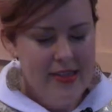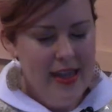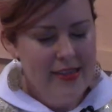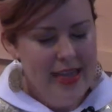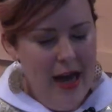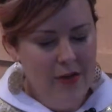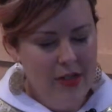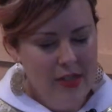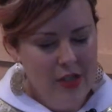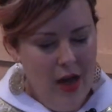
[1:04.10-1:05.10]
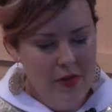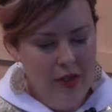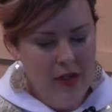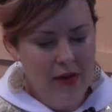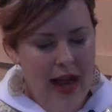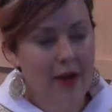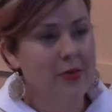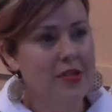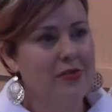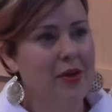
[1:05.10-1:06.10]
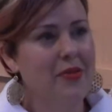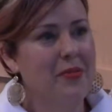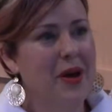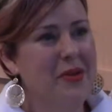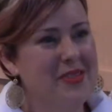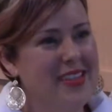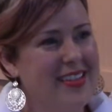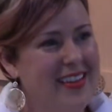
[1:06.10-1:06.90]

sat down and he taught the crowds from the boat.